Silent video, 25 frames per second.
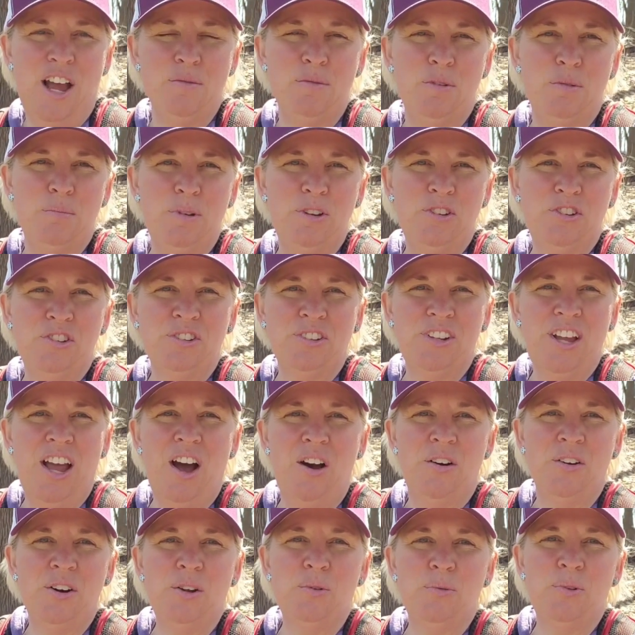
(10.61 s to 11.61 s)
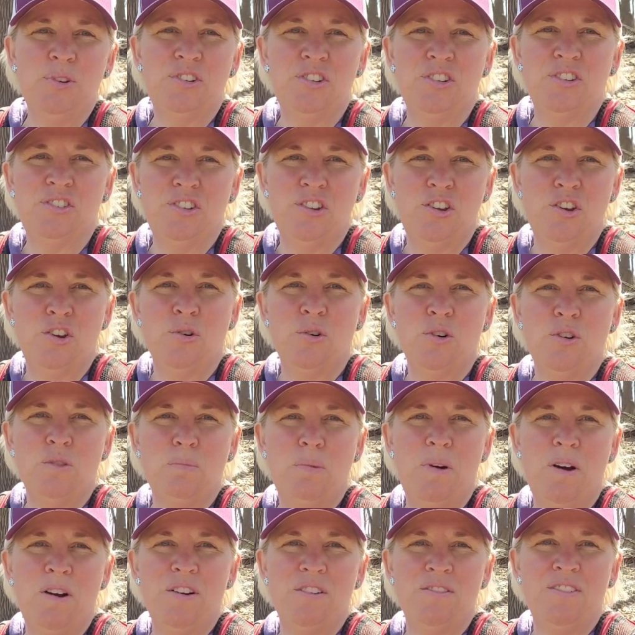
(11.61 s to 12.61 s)
I'm in Mitchell County, which is in the
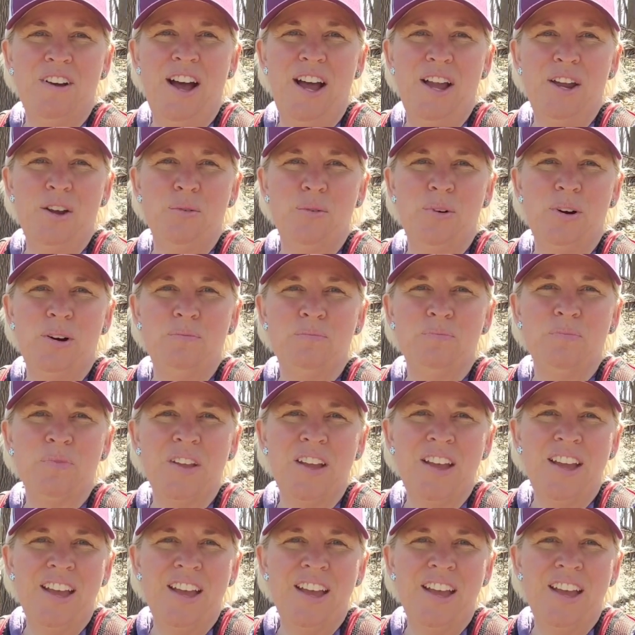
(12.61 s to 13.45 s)
north part of Iowa.